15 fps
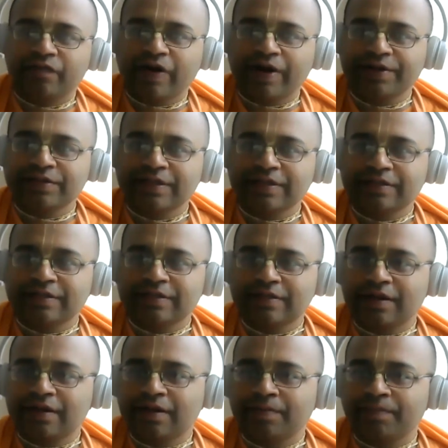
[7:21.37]
five senses
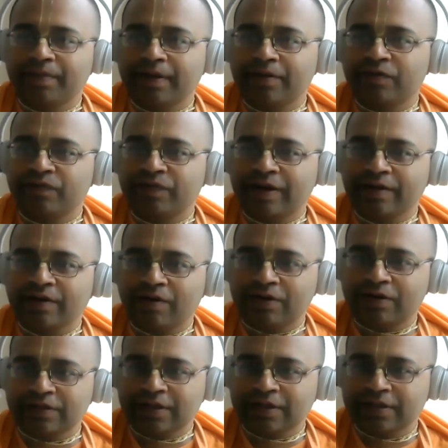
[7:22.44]
are compared to five
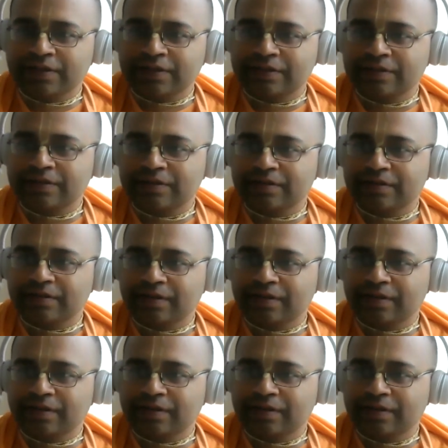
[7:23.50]
horses